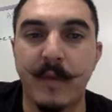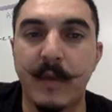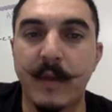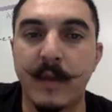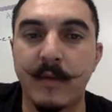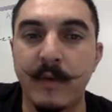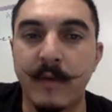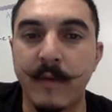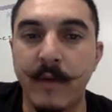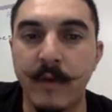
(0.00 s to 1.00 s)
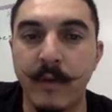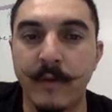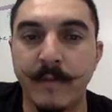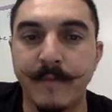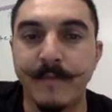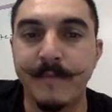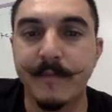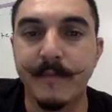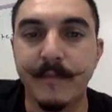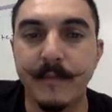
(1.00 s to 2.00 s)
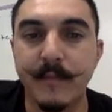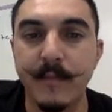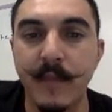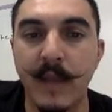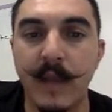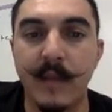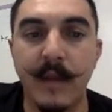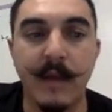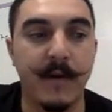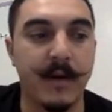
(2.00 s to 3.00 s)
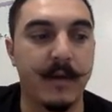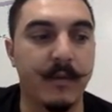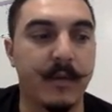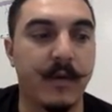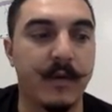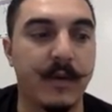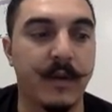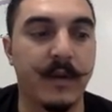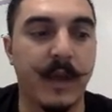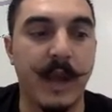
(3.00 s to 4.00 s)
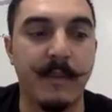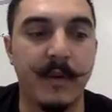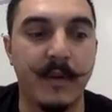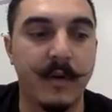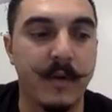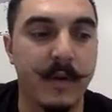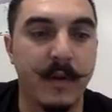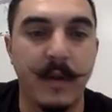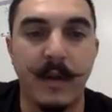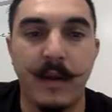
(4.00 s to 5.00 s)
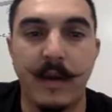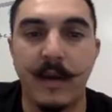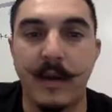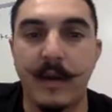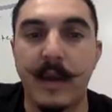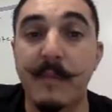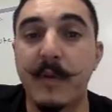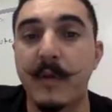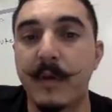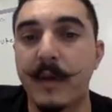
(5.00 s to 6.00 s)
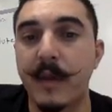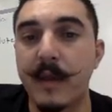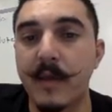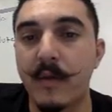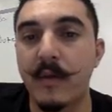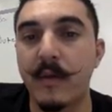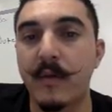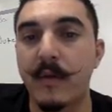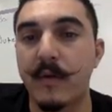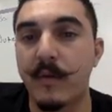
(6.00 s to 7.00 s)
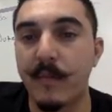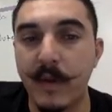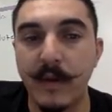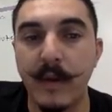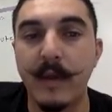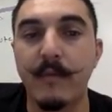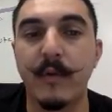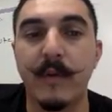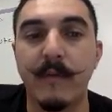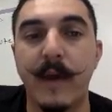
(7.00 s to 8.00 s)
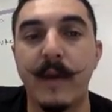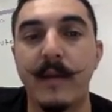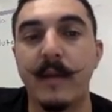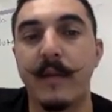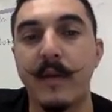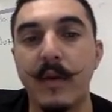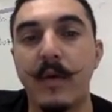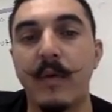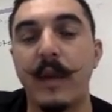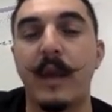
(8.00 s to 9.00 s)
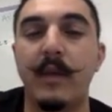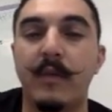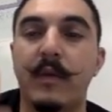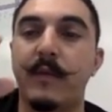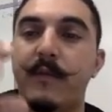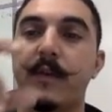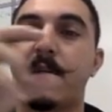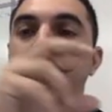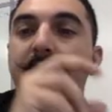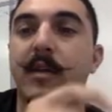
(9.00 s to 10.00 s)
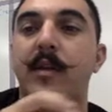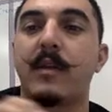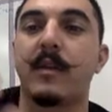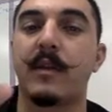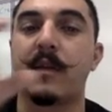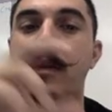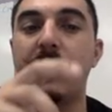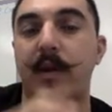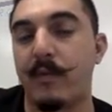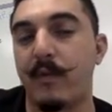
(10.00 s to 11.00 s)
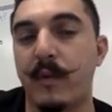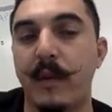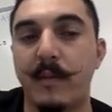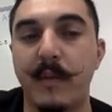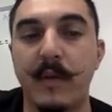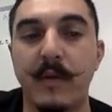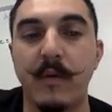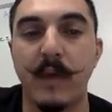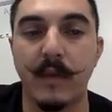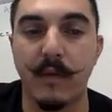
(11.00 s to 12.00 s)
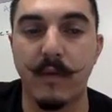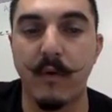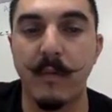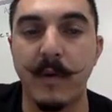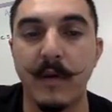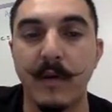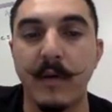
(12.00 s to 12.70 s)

600 of those, and they have what's called the capsular extensions called trabeculae. It will divide the node into different sections, and there, as we'll see in a picture, it has a stroma.